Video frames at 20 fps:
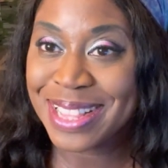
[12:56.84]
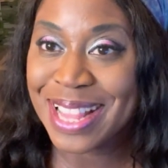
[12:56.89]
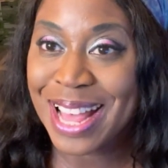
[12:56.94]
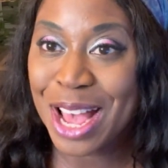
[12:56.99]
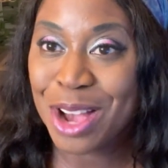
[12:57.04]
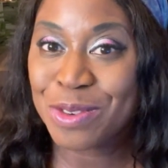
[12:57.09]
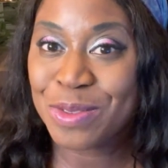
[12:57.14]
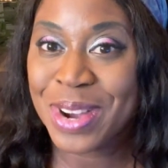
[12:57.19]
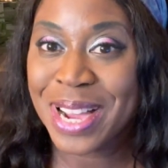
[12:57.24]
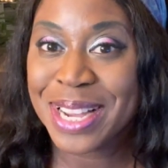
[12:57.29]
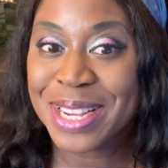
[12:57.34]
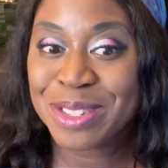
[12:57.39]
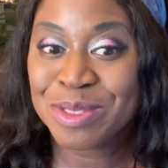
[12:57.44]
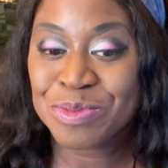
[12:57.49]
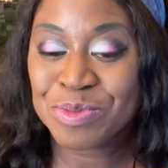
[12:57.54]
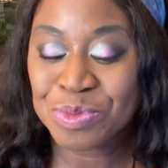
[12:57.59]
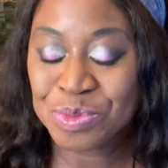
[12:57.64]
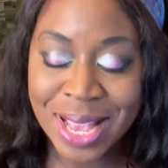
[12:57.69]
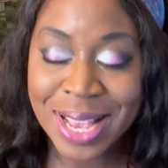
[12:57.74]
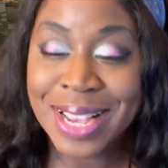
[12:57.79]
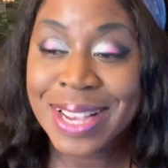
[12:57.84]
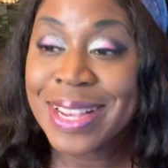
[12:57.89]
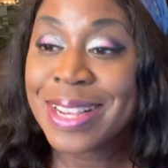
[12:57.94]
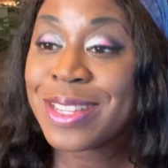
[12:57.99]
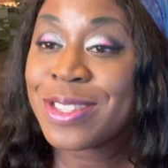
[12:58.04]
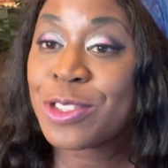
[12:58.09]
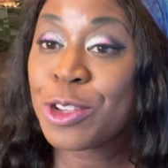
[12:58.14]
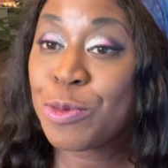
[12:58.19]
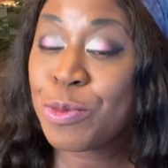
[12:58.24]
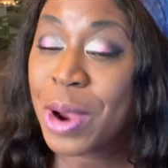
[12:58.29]
that way.
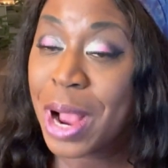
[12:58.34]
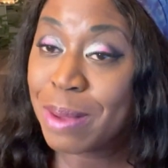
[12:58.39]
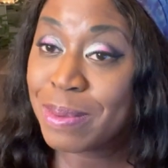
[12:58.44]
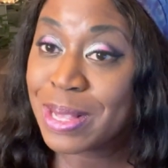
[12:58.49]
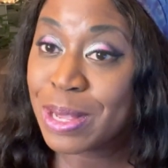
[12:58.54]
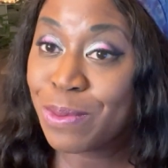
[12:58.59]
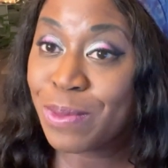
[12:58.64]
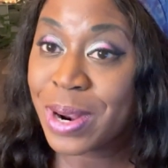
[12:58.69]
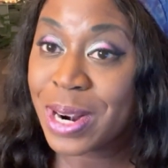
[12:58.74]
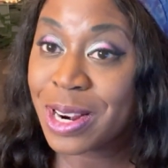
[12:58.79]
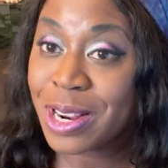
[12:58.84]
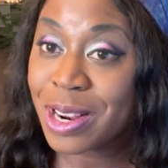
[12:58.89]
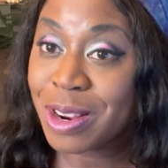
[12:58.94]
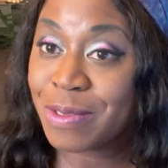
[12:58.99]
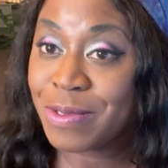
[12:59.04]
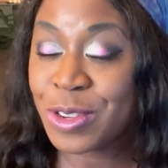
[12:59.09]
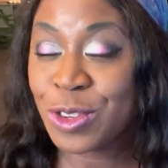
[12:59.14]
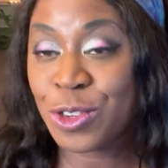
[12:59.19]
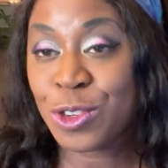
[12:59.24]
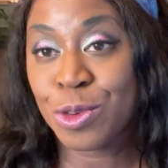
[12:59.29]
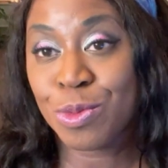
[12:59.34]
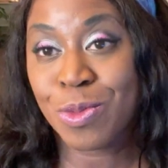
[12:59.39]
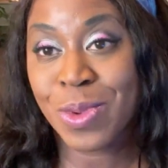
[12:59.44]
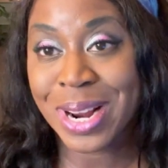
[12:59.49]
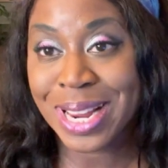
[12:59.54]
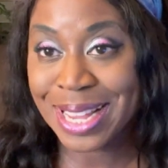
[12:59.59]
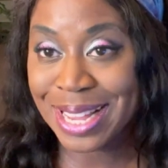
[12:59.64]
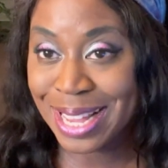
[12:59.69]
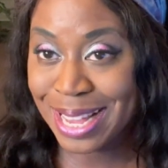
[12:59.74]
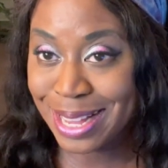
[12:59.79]
So you're probably wondering if you should
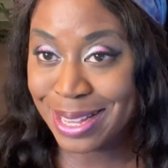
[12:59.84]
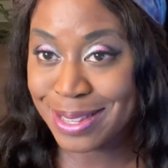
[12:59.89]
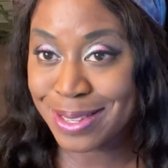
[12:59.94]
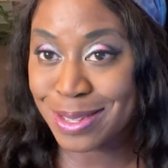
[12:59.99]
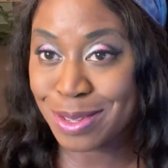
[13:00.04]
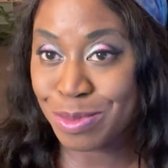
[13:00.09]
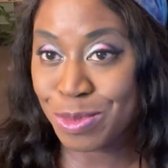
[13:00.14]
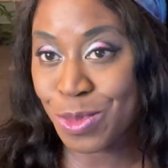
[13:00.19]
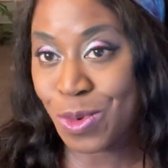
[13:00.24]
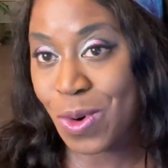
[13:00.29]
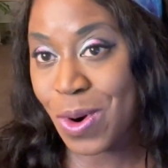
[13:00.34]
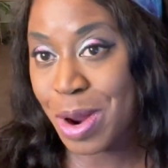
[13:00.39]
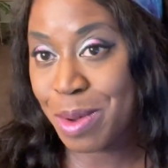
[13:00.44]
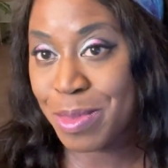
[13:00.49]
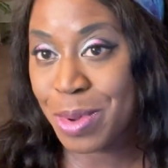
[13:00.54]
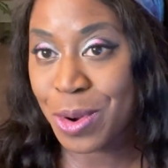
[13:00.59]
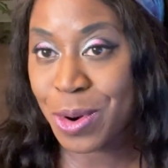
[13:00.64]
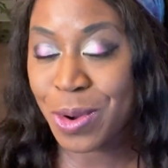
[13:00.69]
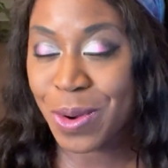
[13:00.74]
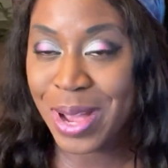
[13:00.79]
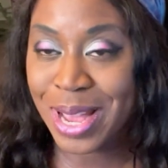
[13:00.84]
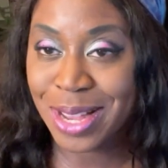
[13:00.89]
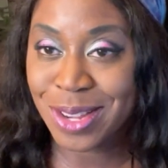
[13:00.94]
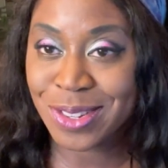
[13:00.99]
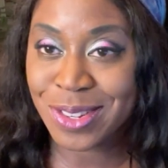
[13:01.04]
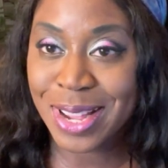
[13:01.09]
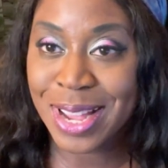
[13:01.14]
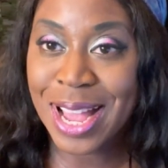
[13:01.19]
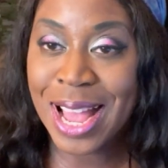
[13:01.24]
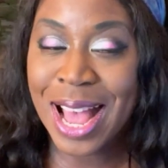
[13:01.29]
bring kids to Morimoto
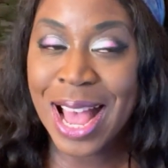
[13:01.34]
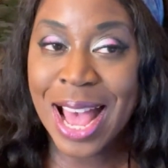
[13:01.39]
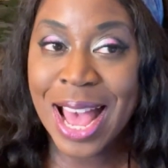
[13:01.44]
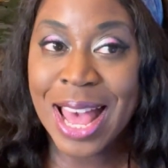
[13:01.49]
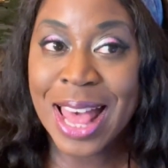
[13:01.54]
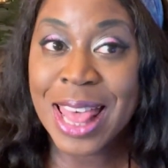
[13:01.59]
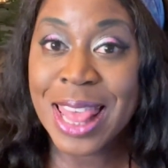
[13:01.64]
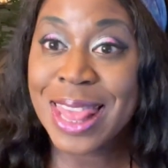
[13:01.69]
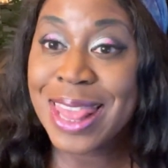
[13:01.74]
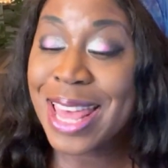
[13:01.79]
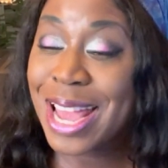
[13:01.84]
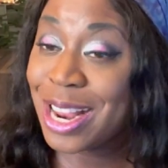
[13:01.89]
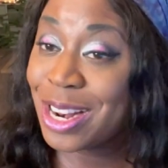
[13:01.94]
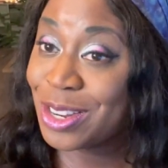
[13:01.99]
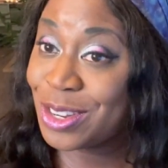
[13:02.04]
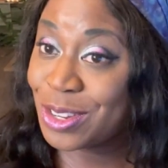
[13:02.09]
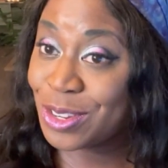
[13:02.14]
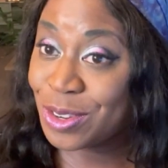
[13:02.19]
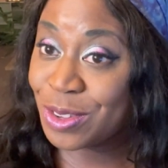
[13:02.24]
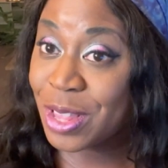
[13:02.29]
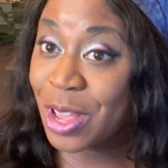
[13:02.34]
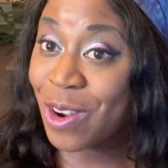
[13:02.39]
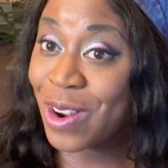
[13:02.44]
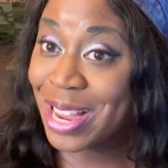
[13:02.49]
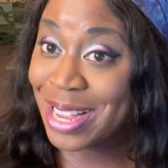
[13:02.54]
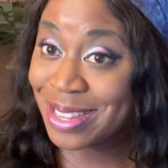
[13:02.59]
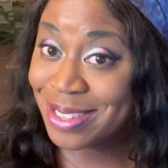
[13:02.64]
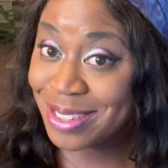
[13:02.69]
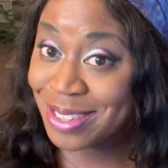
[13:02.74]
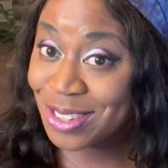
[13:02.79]
Asia. There
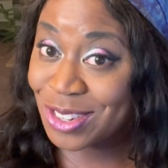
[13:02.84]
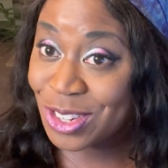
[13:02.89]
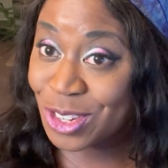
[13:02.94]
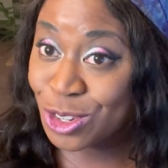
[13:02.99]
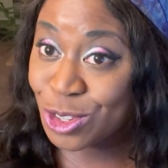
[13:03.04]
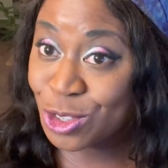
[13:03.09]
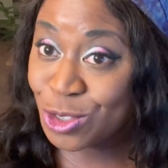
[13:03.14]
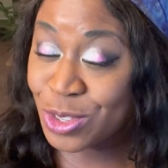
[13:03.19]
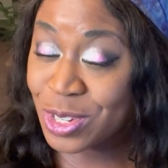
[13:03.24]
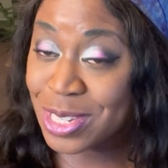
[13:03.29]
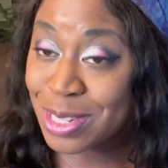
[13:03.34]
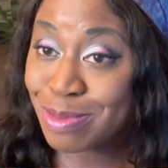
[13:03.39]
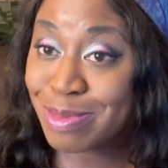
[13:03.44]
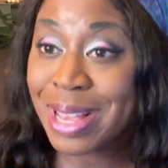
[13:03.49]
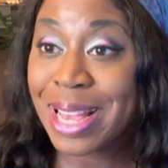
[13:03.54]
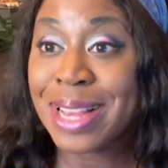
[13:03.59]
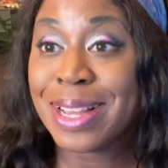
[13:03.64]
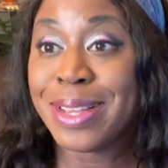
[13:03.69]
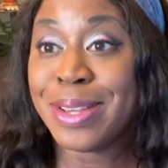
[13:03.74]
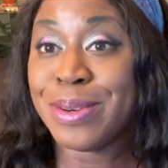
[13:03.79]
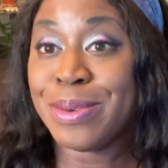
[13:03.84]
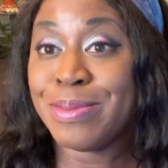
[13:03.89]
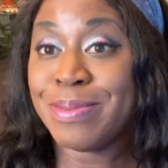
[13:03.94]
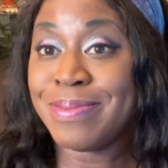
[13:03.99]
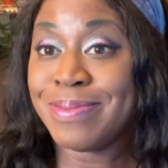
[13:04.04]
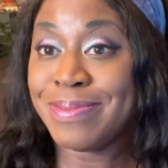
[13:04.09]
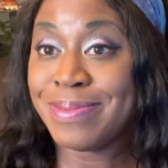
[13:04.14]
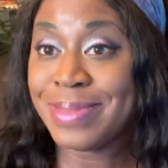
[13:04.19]
is a children's menu